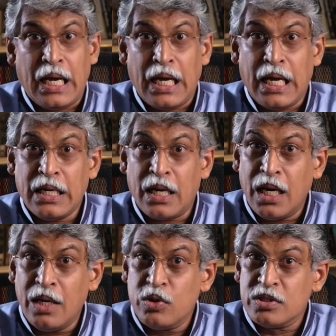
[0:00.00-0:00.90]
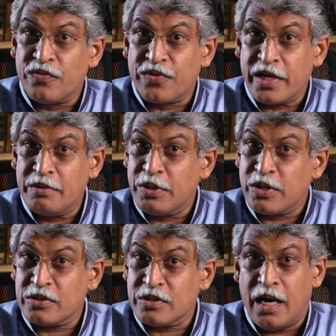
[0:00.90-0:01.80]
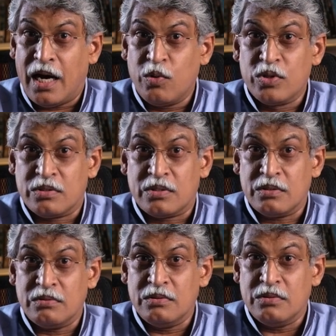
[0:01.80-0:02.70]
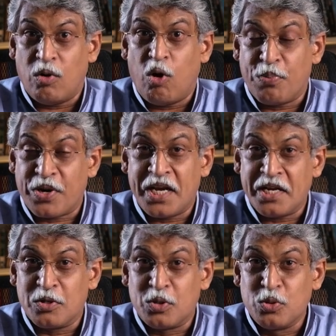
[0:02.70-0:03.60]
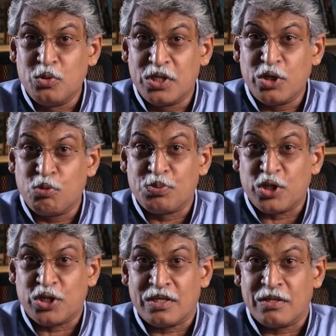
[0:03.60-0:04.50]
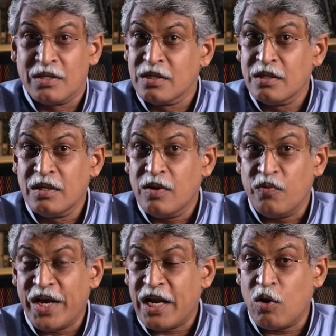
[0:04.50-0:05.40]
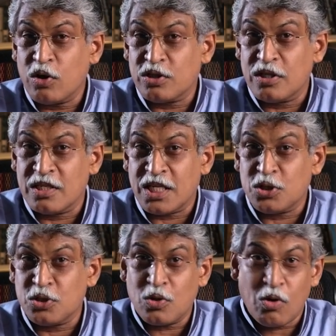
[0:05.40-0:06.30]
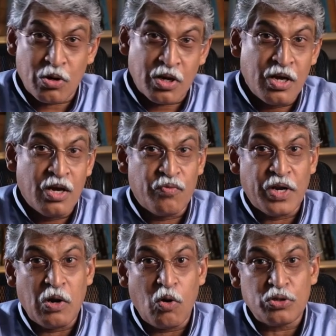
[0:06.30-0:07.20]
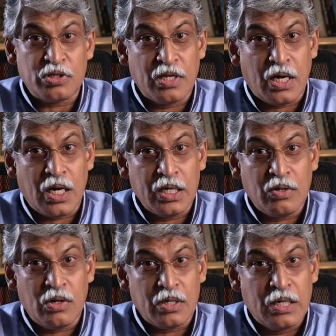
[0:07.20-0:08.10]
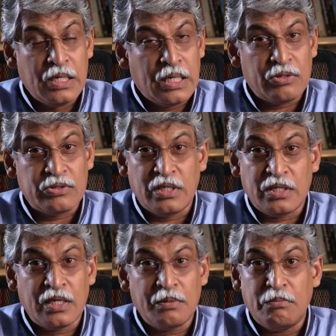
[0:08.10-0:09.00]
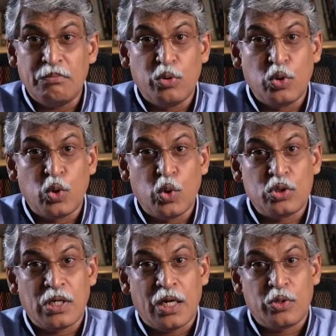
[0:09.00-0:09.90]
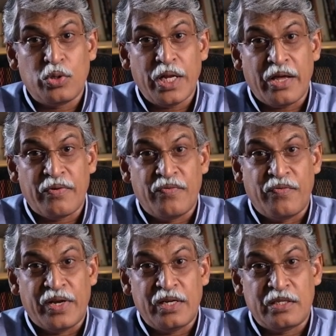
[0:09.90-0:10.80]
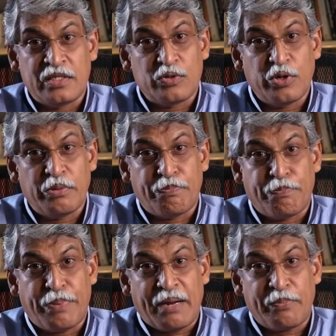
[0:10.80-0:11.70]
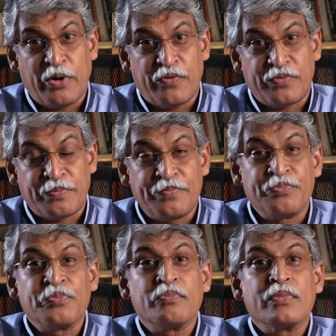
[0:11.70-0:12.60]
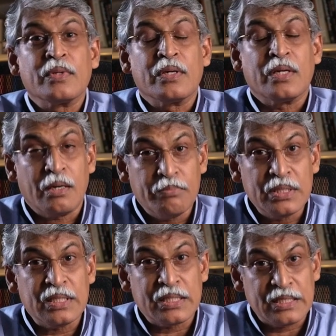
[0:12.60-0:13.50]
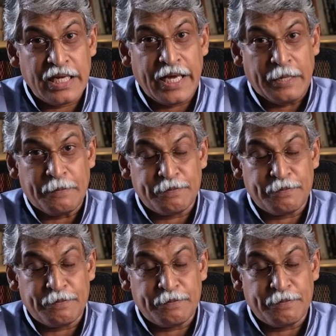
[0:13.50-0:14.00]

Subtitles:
And I was afraid because I was operating a 2-0 position. We had lost in the Sessions Court. We had lost in the High Court. I was thinking, bungkus lah today, finish. He's going to pack me off. Number 68.